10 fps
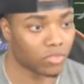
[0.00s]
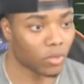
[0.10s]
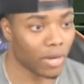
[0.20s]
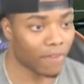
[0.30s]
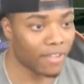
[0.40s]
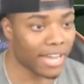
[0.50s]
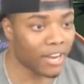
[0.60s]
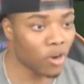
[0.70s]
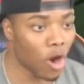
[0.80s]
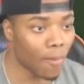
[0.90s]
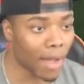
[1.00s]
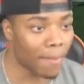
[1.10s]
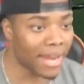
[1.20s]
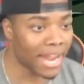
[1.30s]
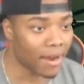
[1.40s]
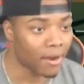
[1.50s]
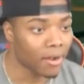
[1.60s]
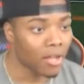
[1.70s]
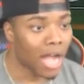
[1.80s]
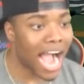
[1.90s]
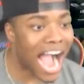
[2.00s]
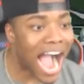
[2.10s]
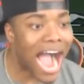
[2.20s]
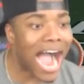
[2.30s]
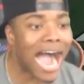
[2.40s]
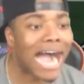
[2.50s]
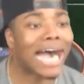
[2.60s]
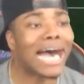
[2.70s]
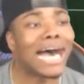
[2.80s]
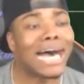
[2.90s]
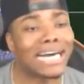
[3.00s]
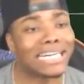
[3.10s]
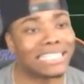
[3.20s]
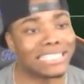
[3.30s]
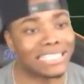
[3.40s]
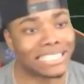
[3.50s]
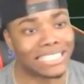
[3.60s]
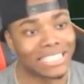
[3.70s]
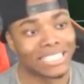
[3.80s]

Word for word: Do whatever you gotta do, homie. I'm in there. Ah!